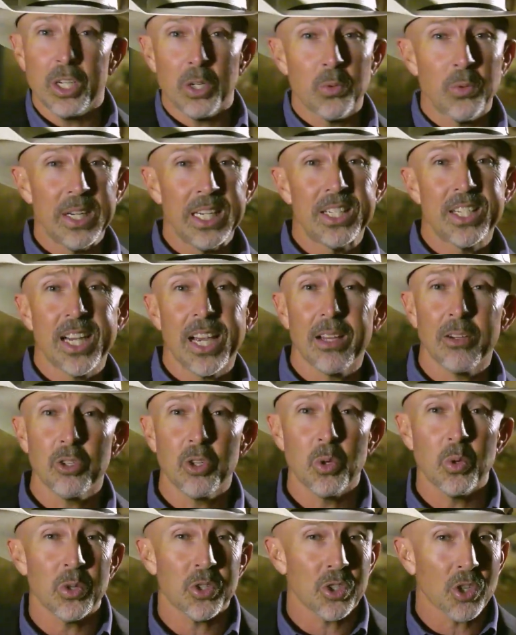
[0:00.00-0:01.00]
you to reach out
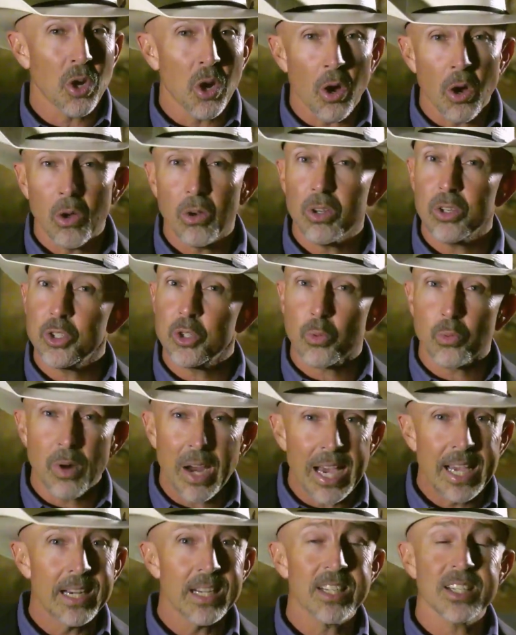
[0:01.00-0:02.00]
to us, call us,
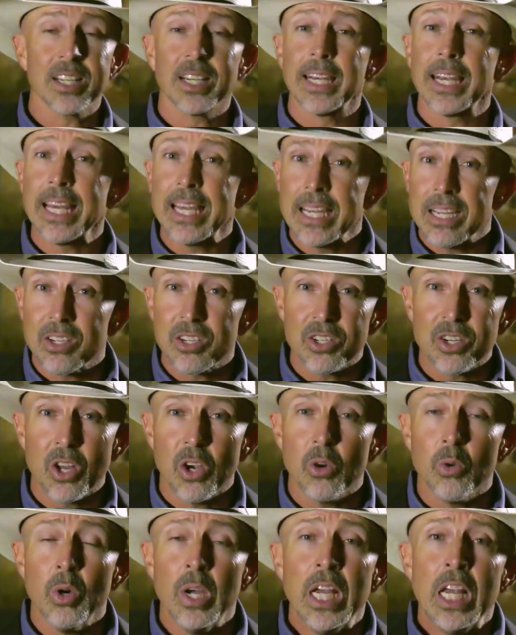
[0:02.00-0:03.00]
write us, let us
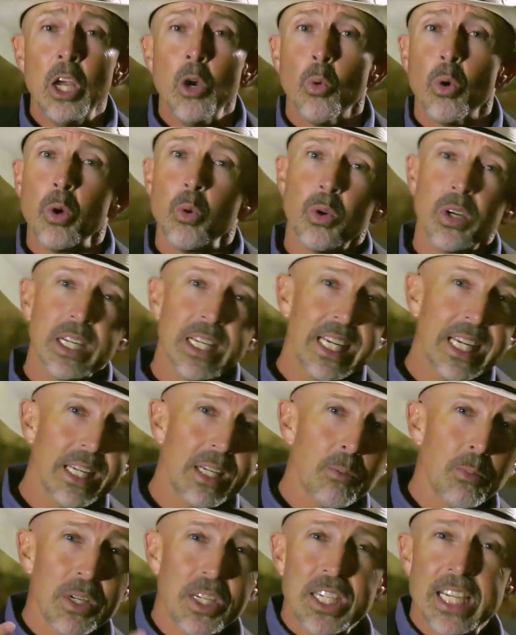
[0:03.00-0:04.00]
know. We want to
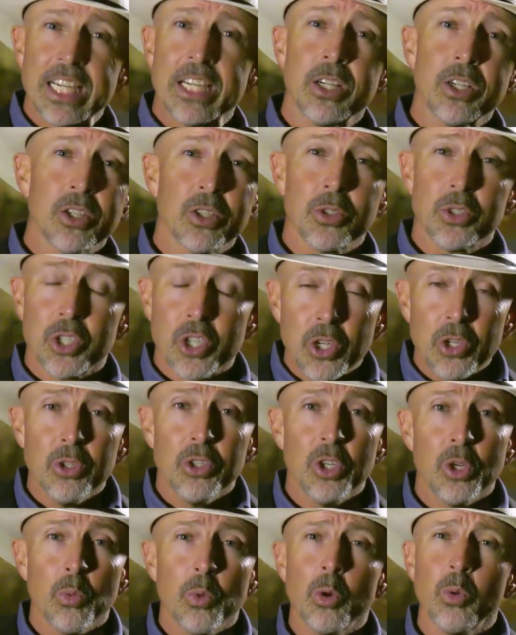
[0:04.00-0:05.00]
get material to
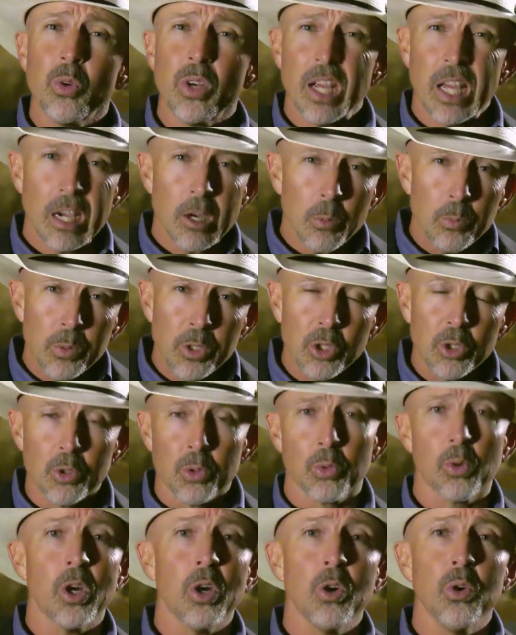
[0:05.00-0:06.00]
you. We want to help you
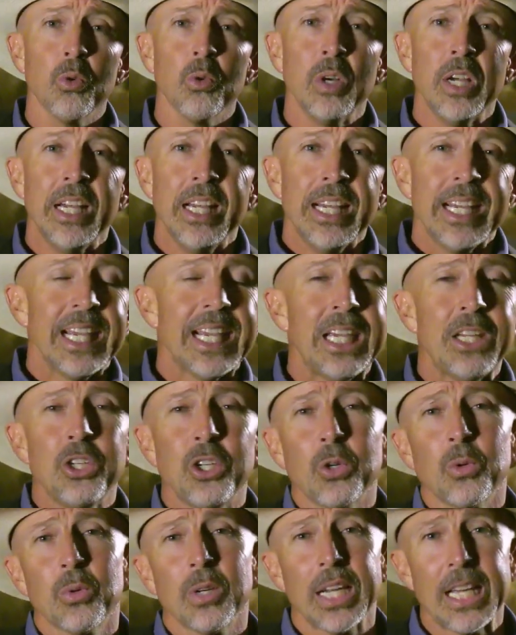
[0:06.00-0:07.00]
grow in
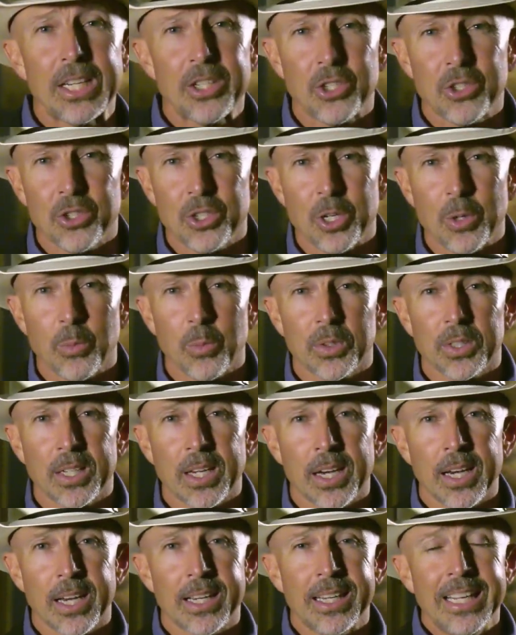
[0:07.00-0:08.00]
your relationship with
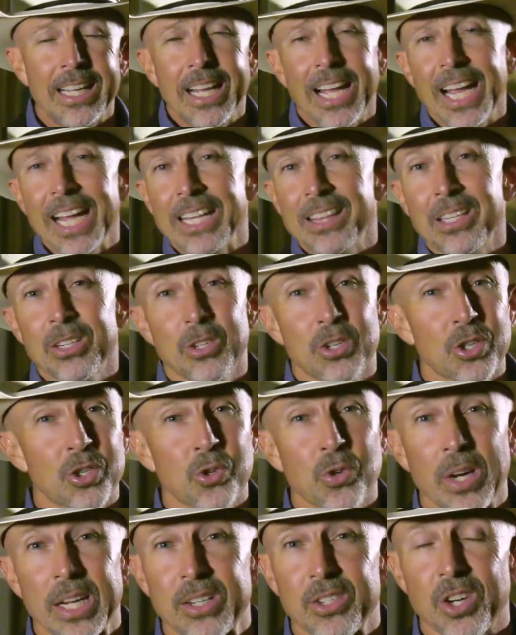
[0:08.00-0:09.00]
God. Hey, this is
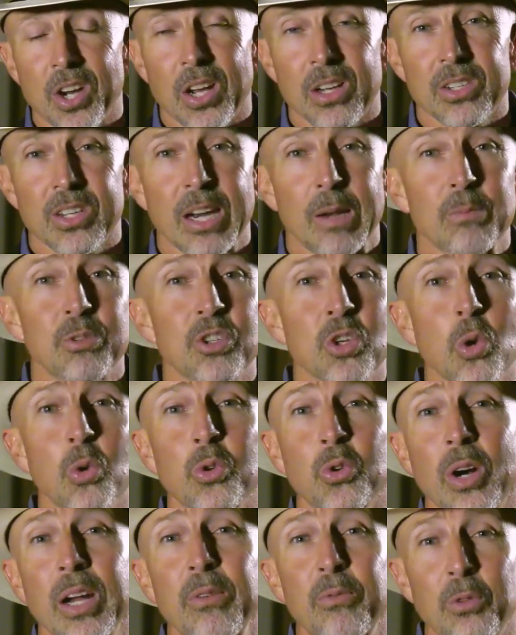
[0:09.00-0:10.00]
Trey Johnson. I'm so
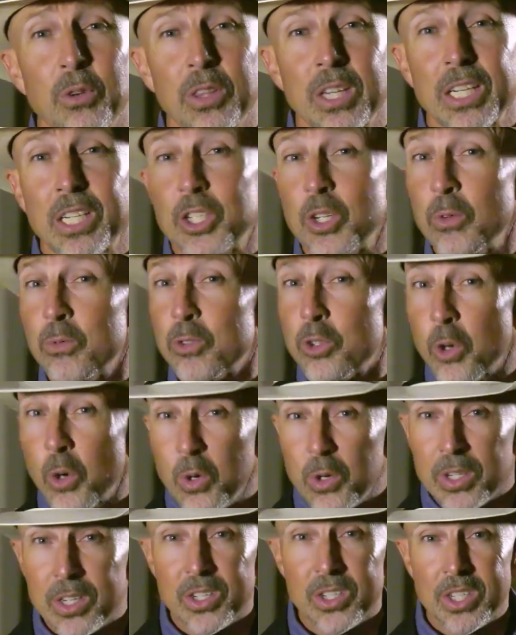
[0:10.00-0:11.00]
grateful that you've
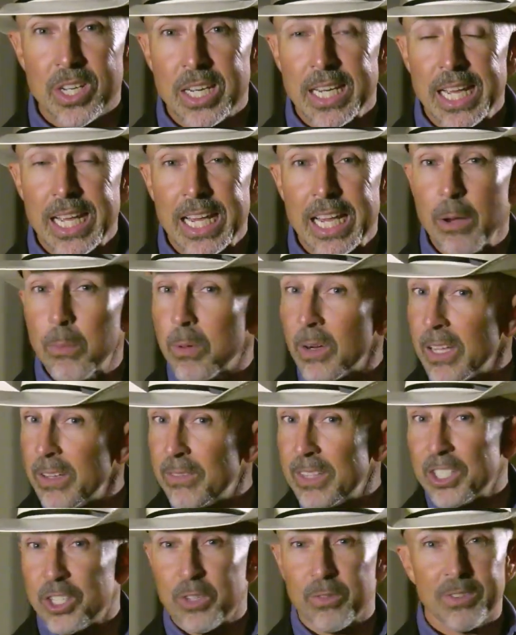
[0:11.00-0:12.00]
joined us today. I
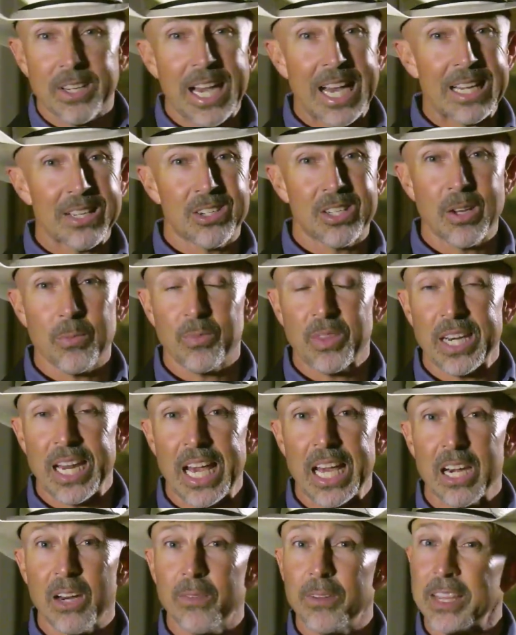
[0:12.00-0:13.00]
believe that you've got something
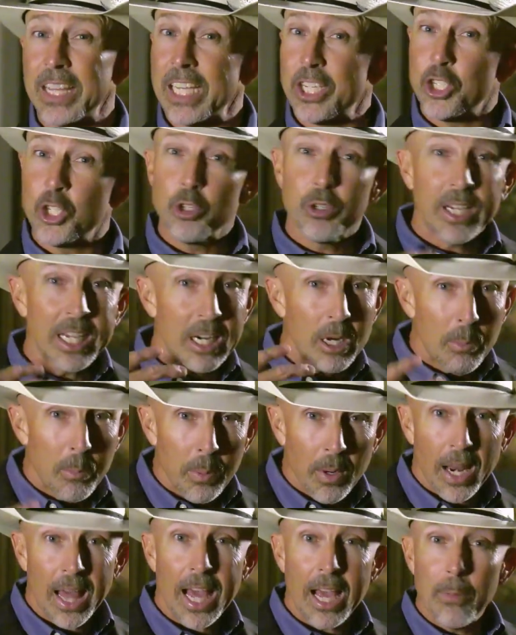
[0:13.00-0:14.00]
out of it that you can
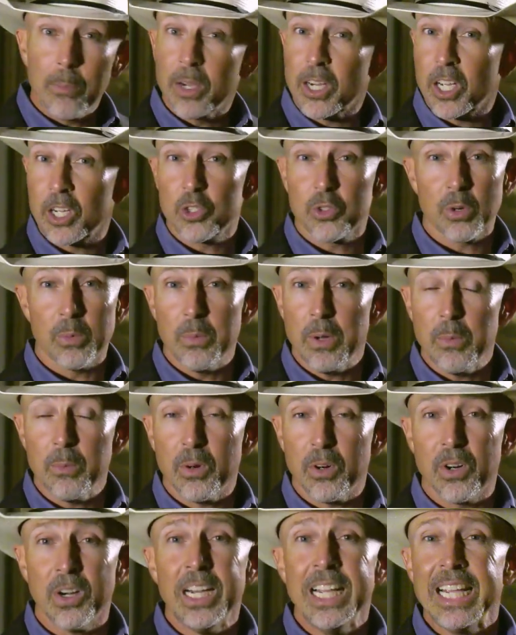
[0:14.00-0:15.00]
apply because
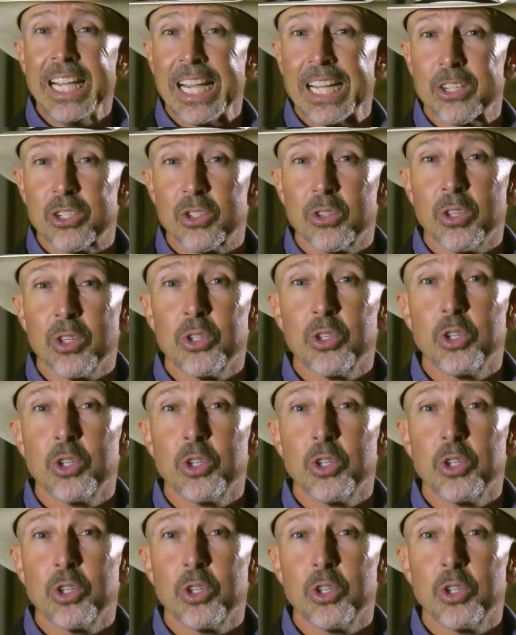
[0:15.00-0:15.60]
remember, it's the